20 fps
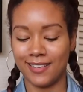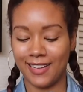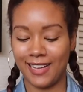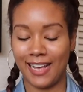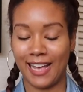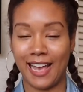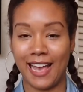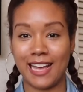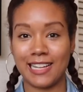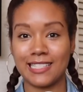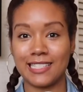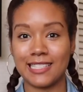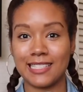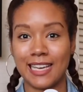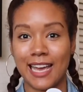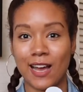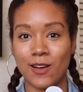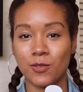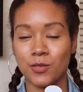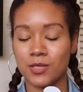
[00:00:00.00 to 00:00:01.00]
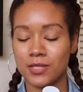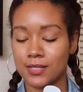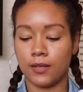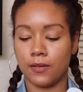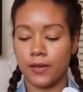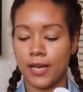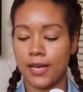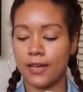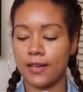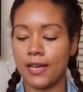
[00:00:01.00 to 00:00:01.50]
I had to count.
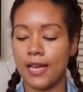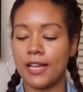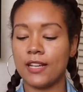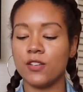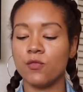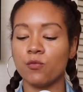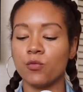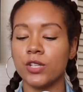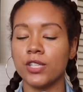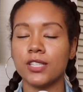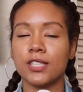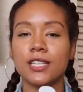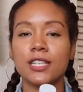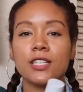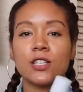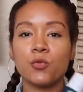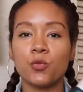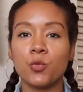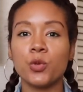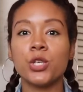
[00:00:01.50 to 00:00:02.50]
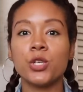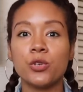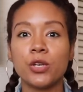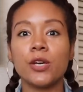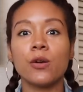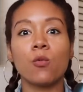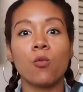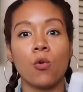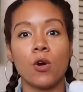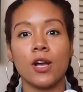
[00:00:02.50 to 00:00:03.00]
Okay, and really, it, when you
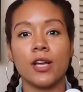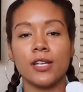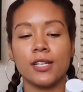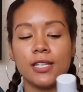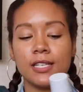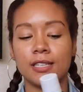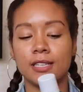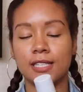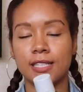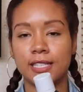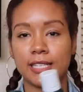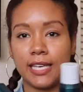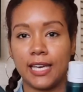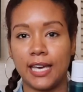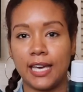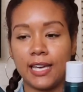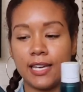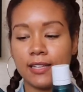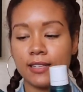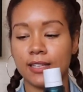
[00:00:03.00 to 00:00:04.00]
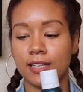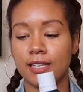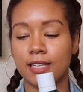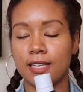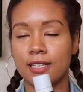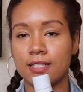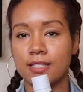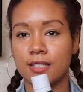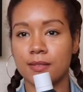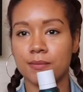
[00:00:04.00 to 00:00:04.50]
get one in the kit, like it
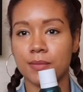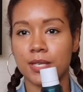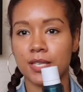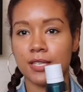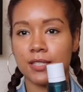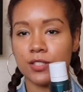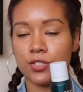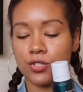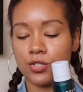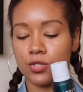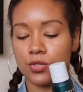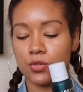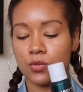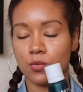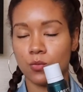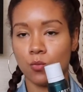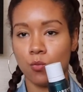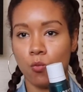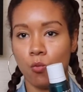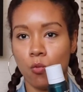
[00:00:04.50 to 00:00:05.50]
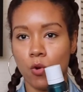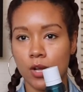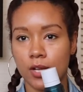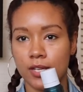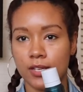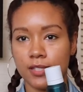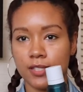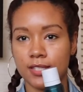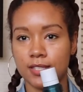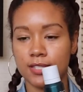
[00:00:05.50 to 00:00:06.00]
ends up being just
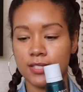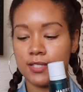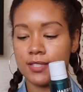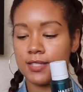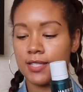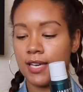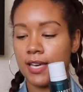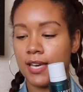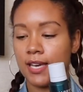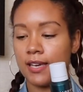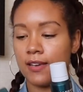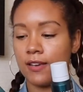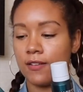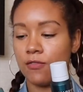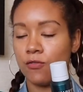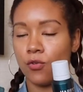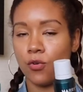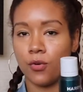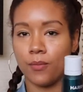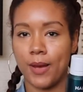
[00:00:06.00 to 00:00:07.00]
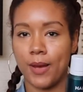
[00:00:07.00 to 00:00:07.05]
one. This is a four